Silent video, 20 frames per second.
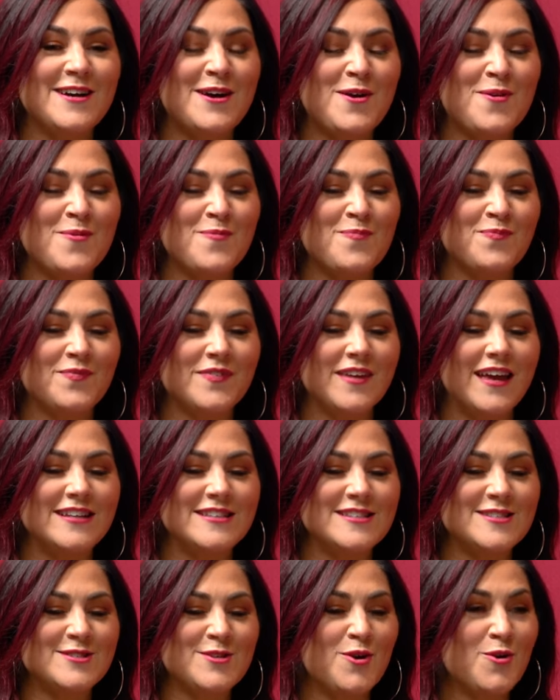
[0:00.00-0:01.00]
um,
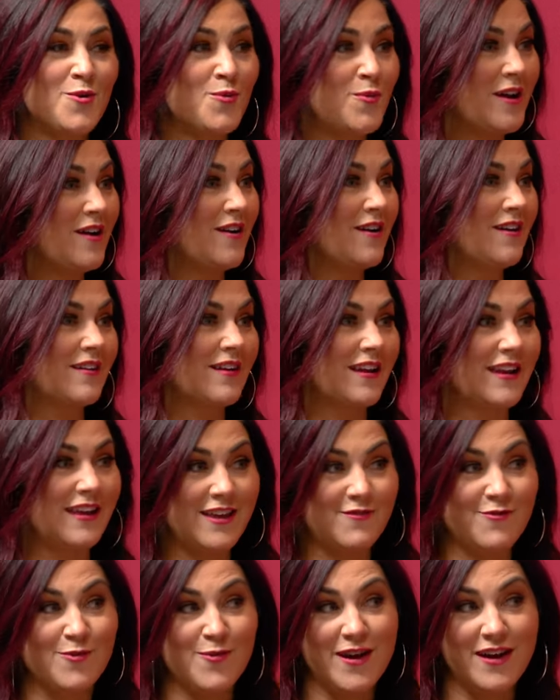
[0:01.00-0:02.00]
and so we are going to
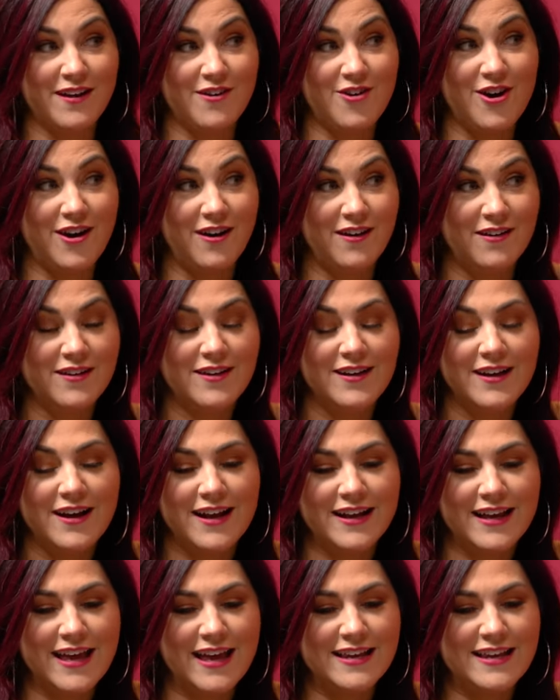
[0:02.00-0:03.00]
give away a car
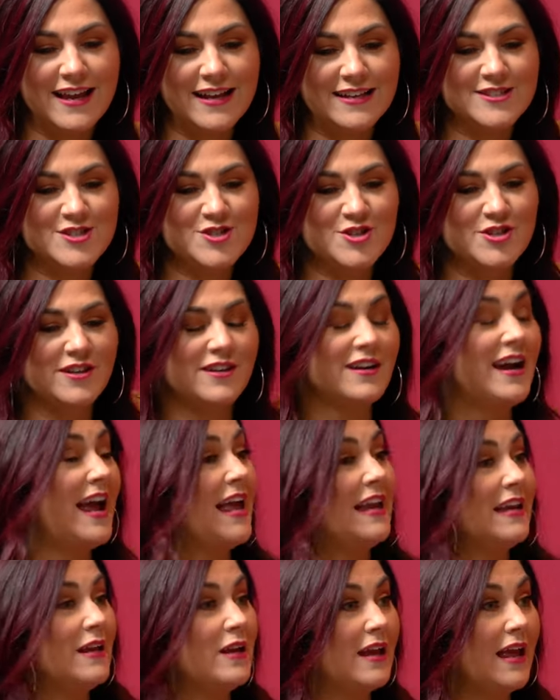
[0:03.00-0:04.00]
again next year.
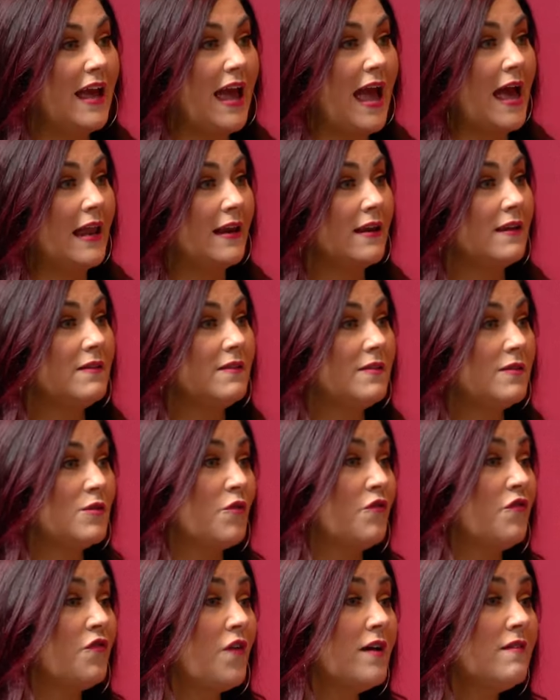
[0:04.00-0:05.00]
And and
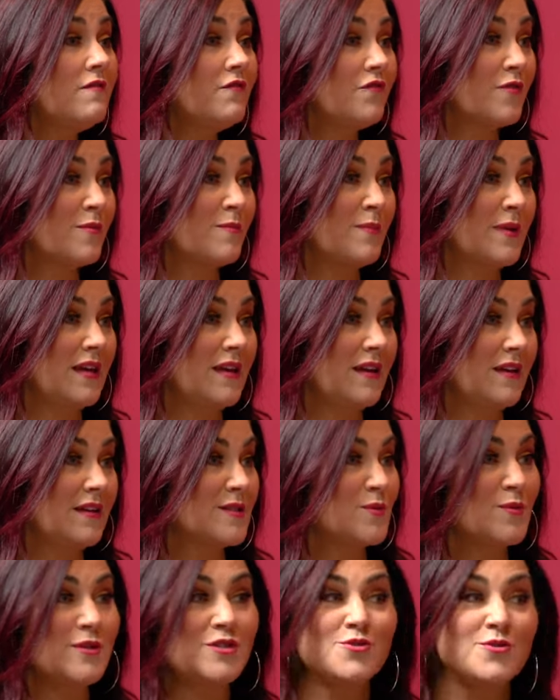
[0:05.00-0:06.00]
the fun for me
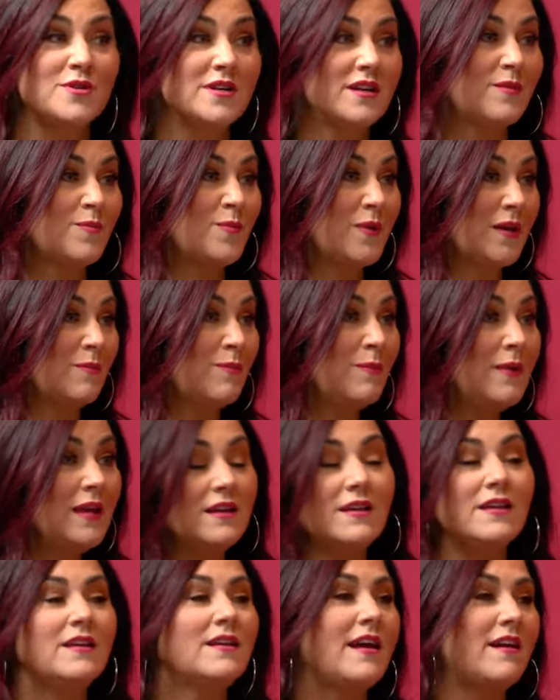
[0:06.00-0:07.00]
is we do it at a big
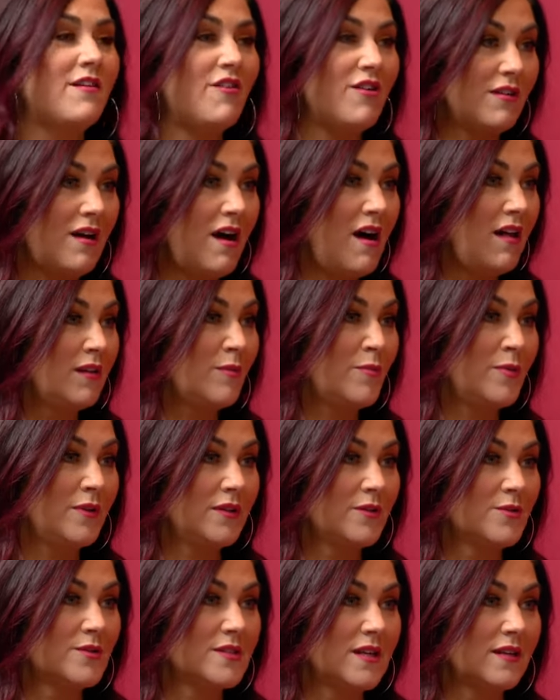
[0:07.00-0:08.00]
meeting. I call it
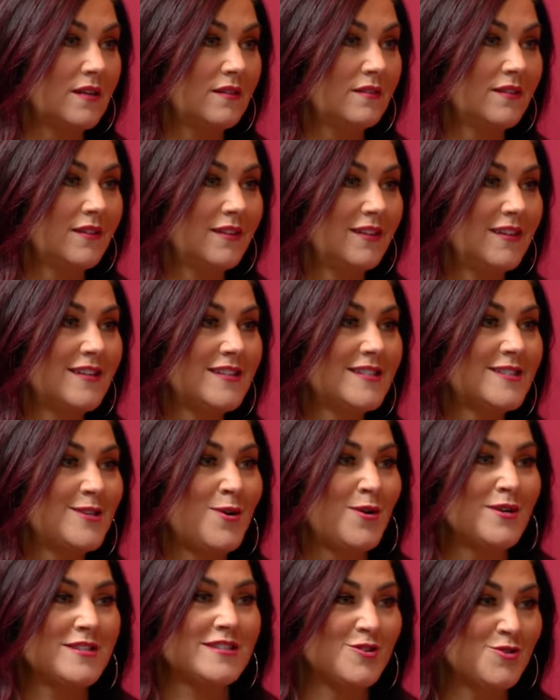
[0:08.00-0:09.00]
Hollapalooza. Yeah.
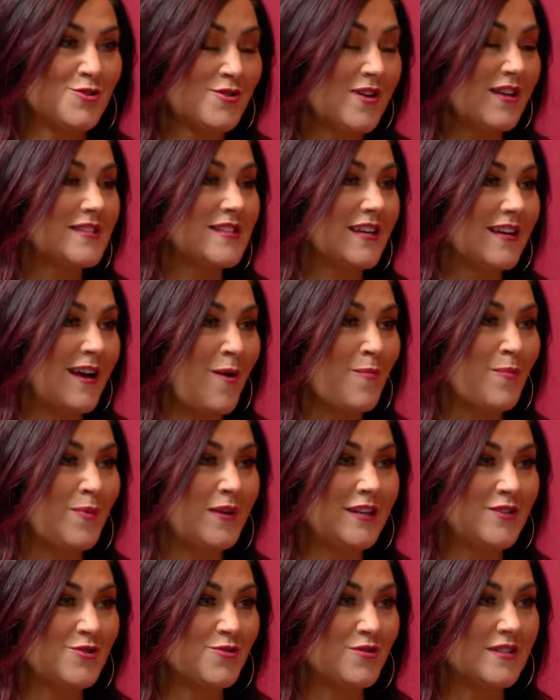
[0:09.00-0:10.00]
So it's a it's a
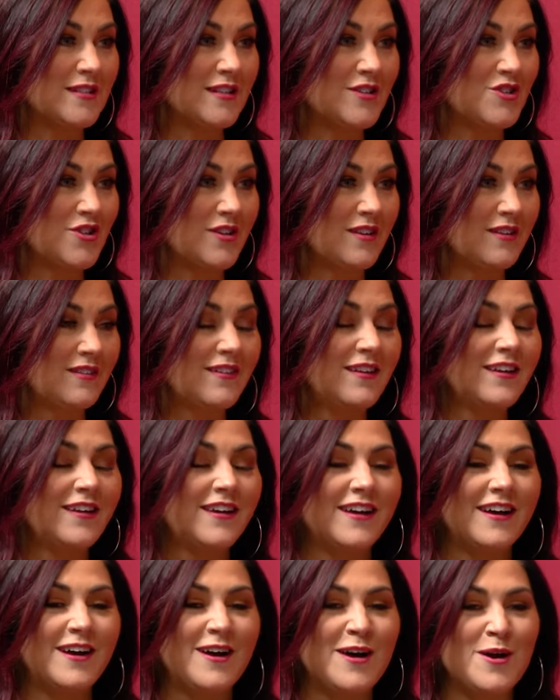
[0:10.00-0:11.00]
company tradition.
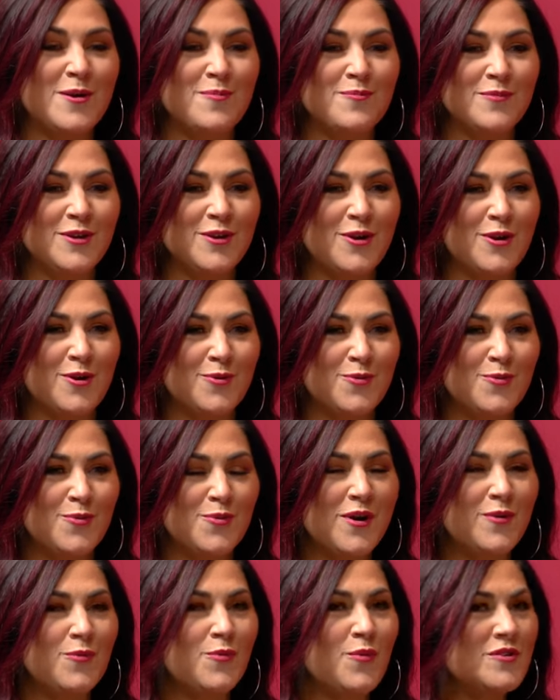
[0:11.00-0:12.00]
Um, you know,
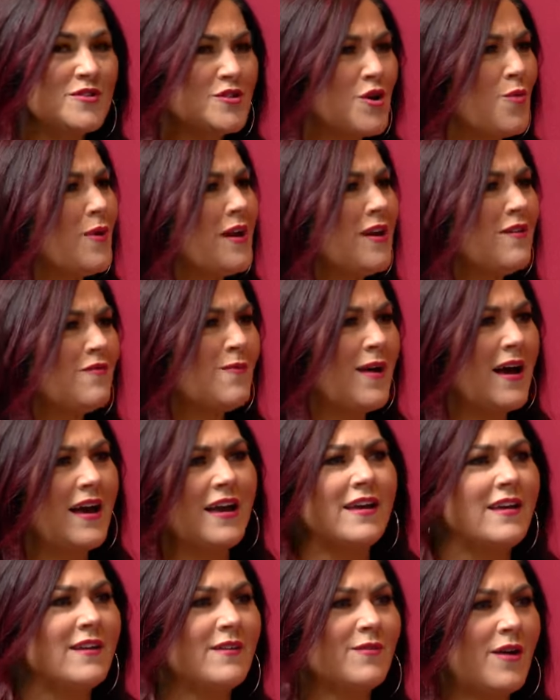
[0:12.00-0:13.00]
it, so many of
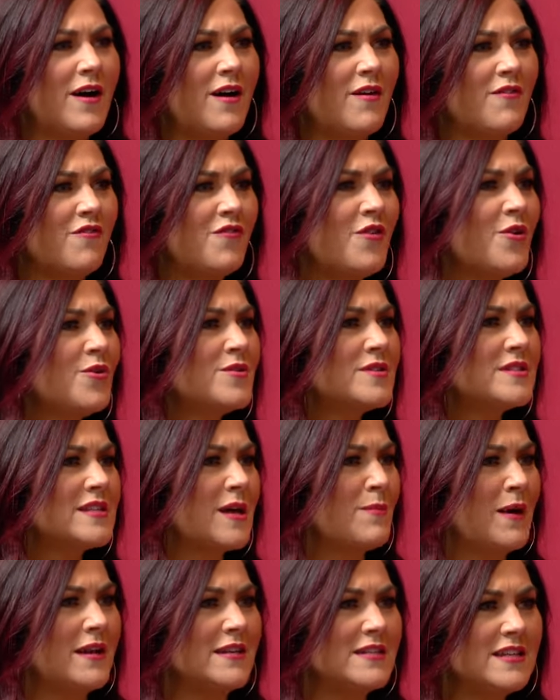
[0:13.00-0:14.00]
my uh, folks
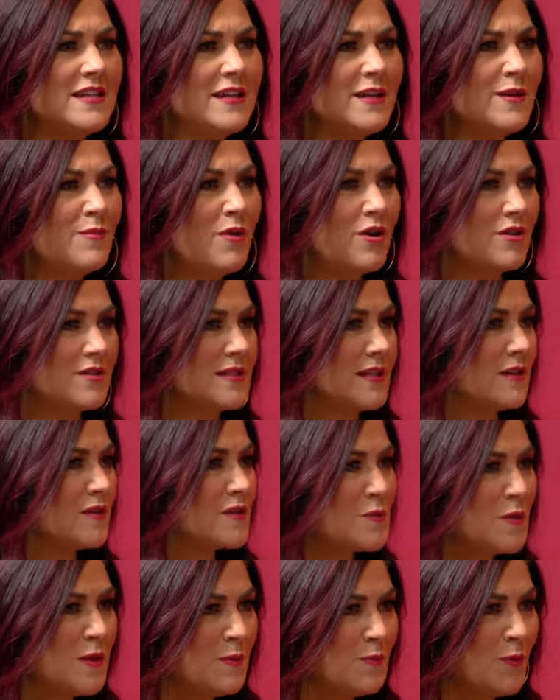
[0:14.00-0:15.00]
on my team are
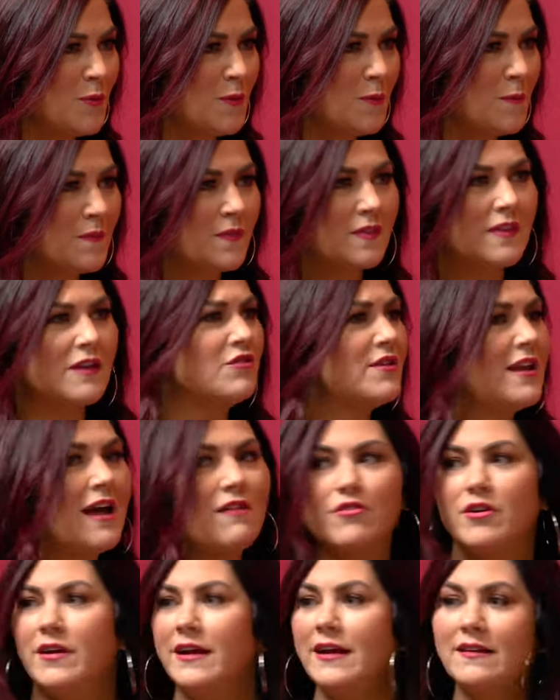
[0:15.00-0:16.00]
salespeople. Mm -hmm. They're
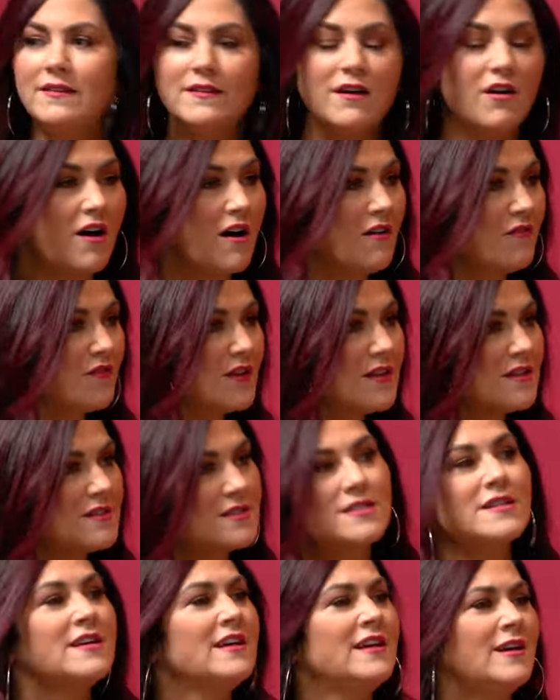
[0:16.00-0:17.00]
never in the office.
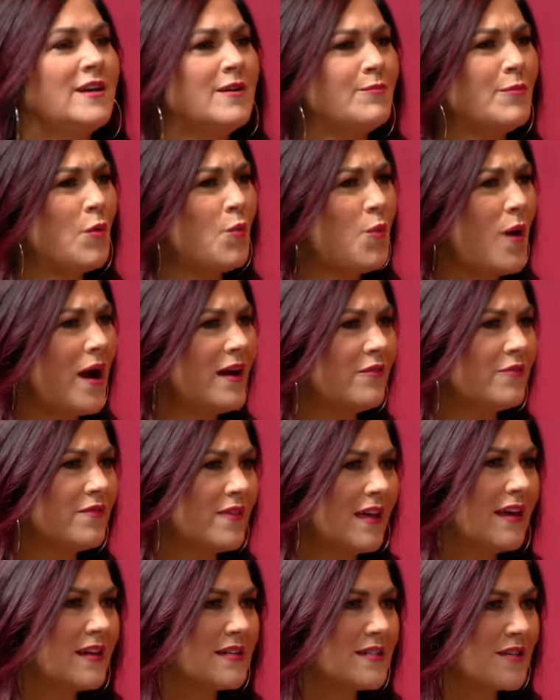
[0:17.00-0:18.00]
But why don't
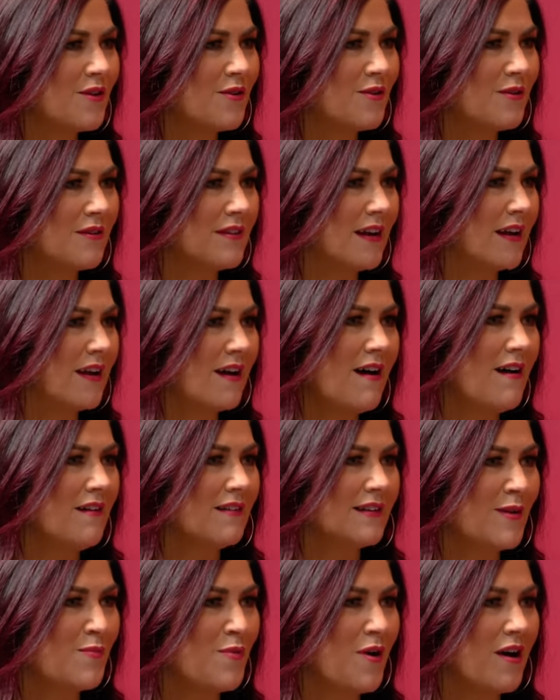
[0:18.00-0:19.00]
they get to go to a, like a
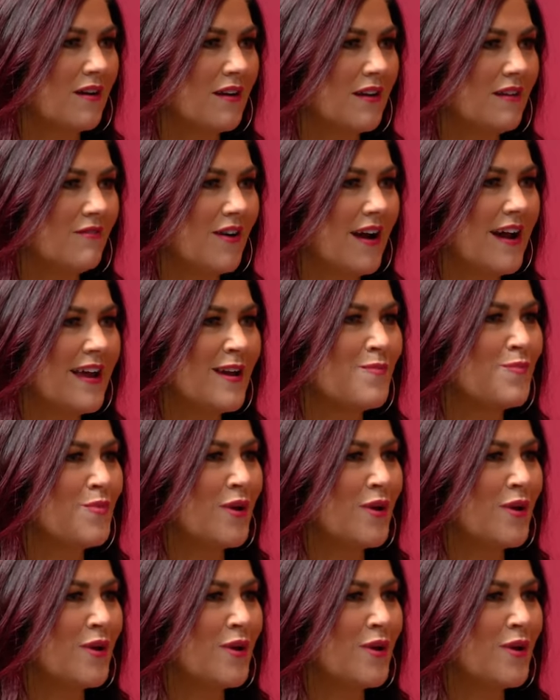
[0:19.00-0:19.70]
holiday party, right, and